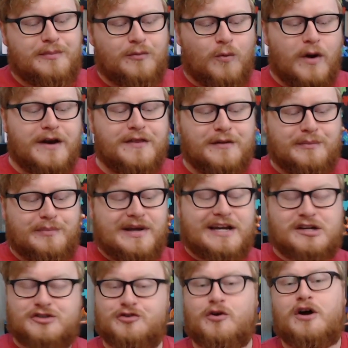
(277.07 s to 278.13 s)
of the
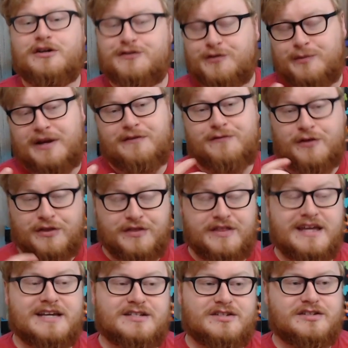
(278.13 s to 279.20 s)
biggest draws for me for
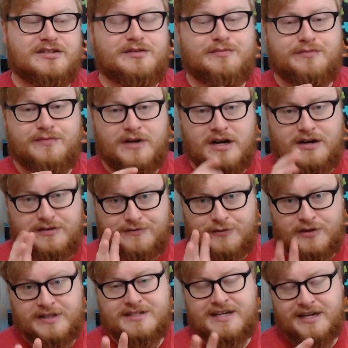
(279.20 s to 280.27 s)
this
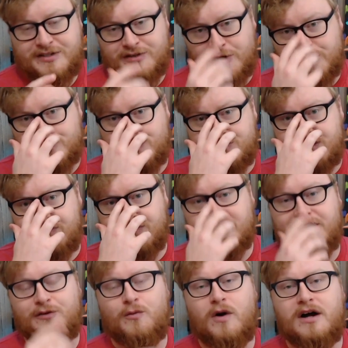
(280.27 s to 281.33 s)
Kickstarter
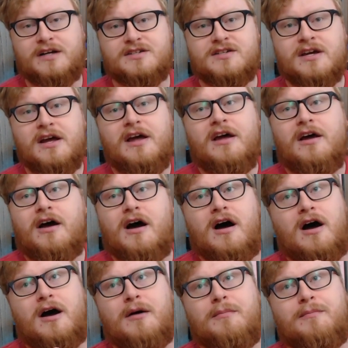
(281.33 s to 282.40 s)
specifically was
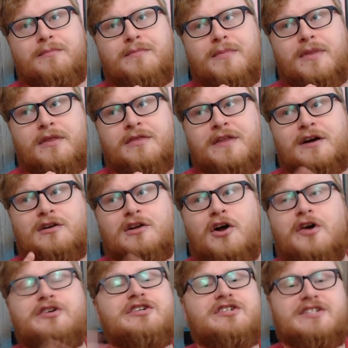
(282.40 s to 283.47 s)
their
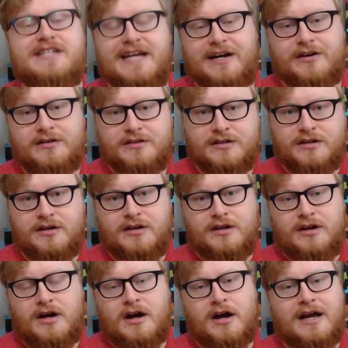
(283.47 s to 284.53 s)
largest tier
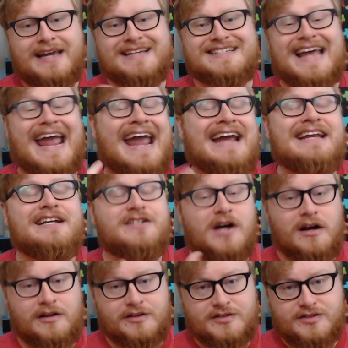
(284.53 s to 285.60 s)
is
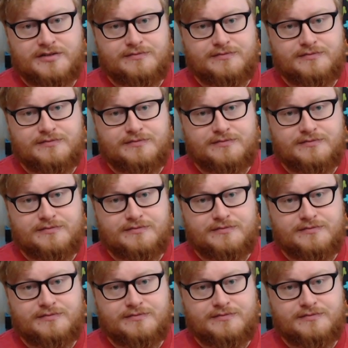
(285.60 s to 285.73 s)
$80.